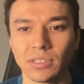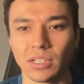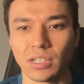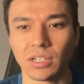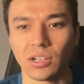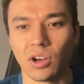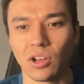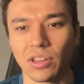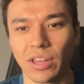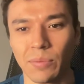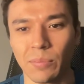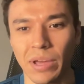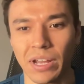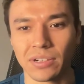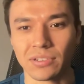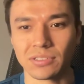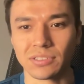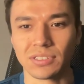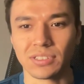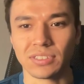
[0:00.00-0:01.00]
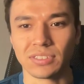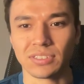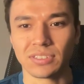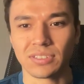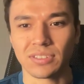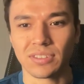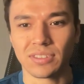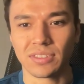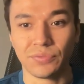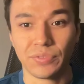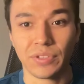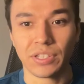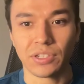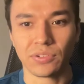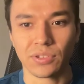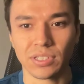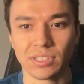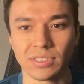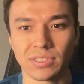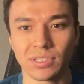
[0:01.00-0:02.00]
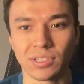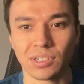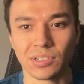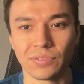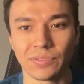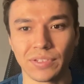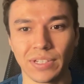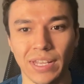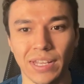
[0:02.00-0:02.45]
All that matters is the figure itself.